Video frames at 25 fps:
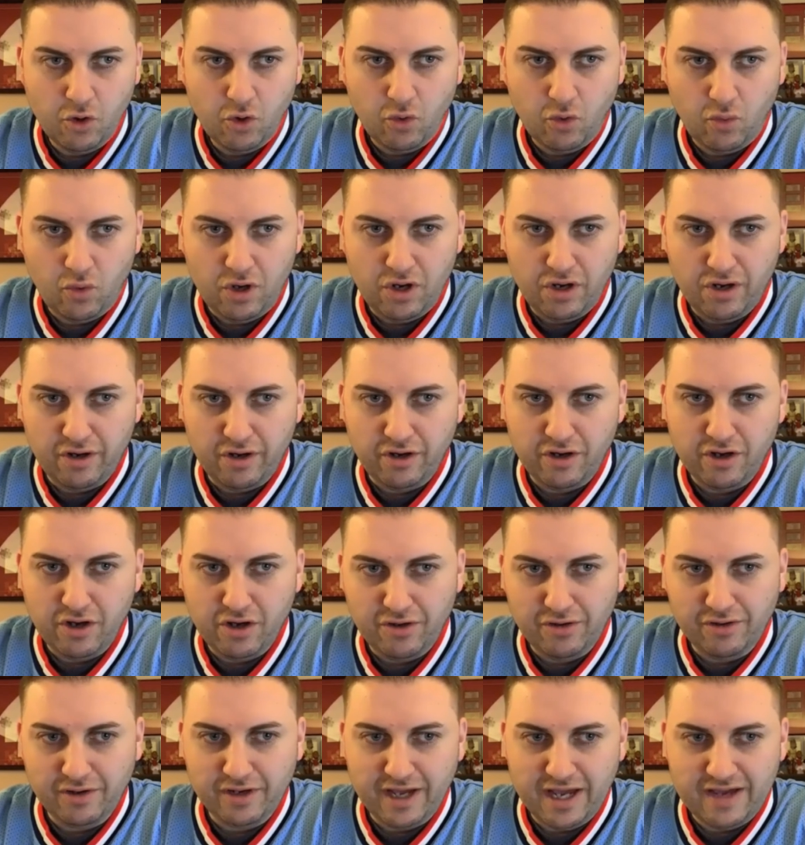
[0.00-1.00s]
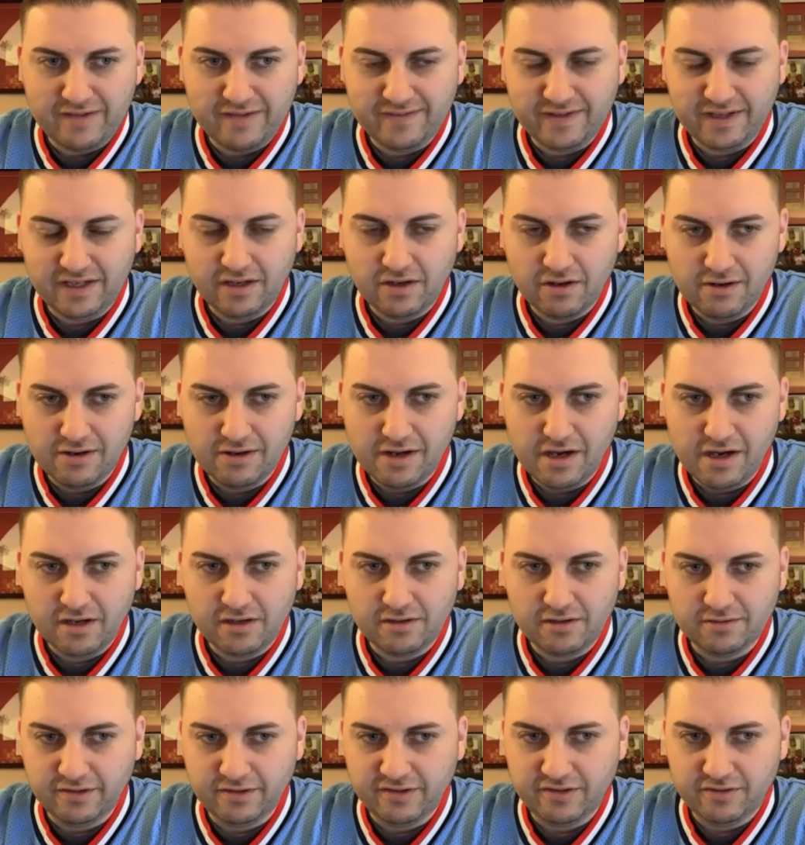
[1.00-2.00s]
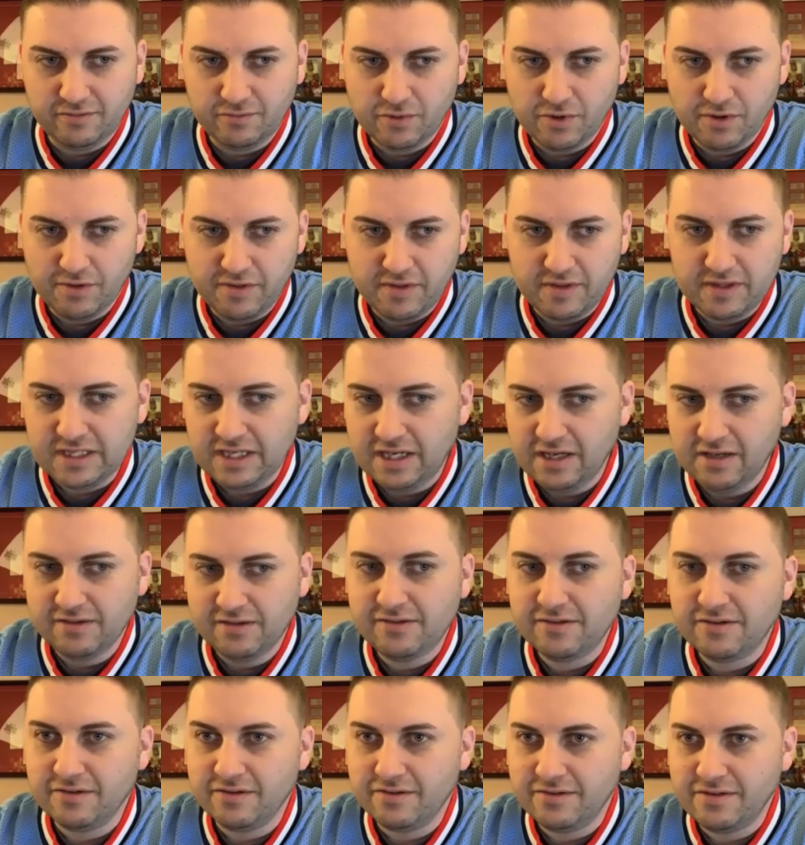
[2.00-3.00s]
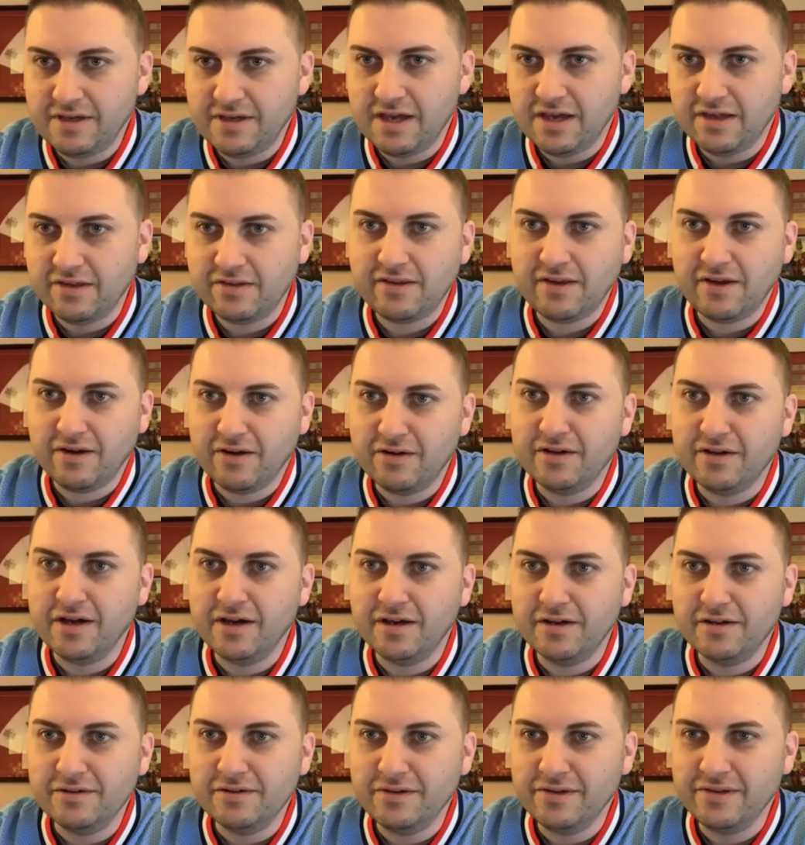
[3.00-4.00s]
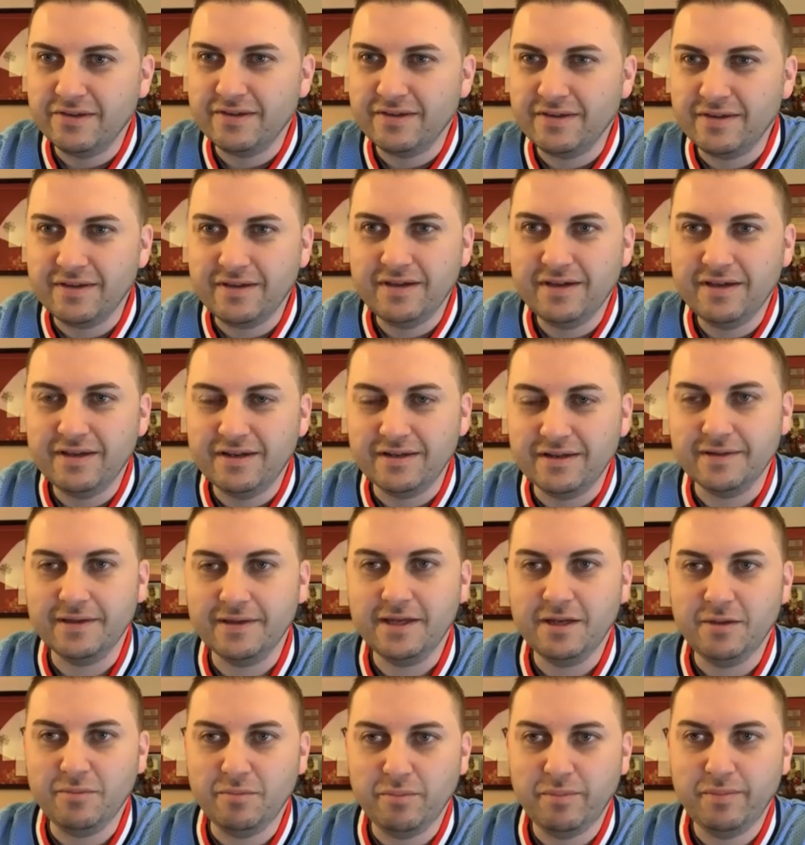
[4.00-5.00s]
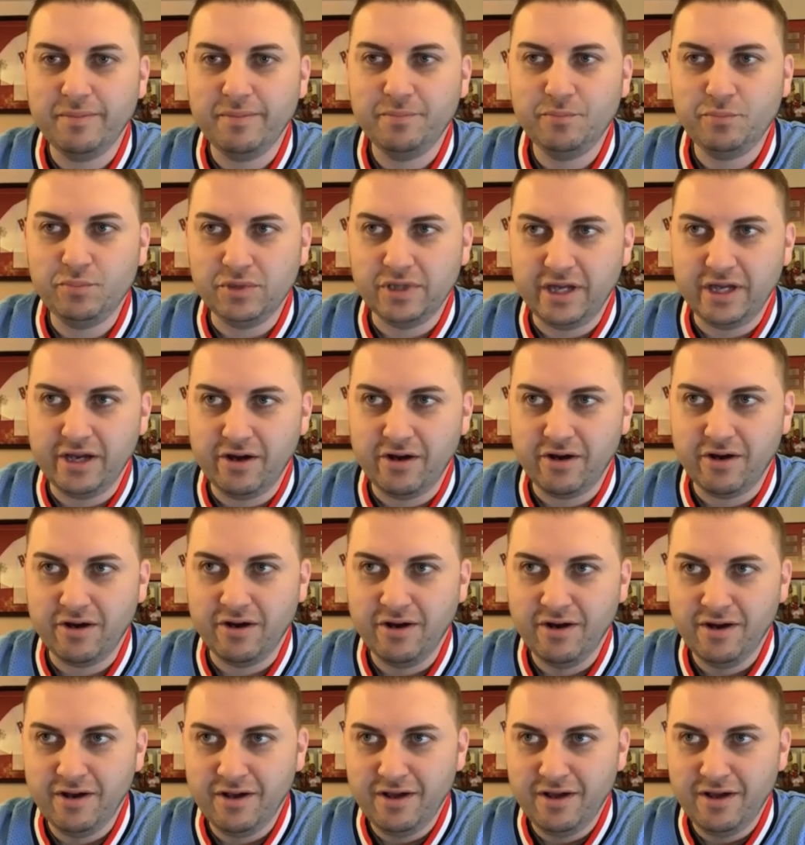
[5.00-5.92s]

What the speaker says: Wong go to having Arenado. Is it worth it? The answer is yes. Arenado is an elite player.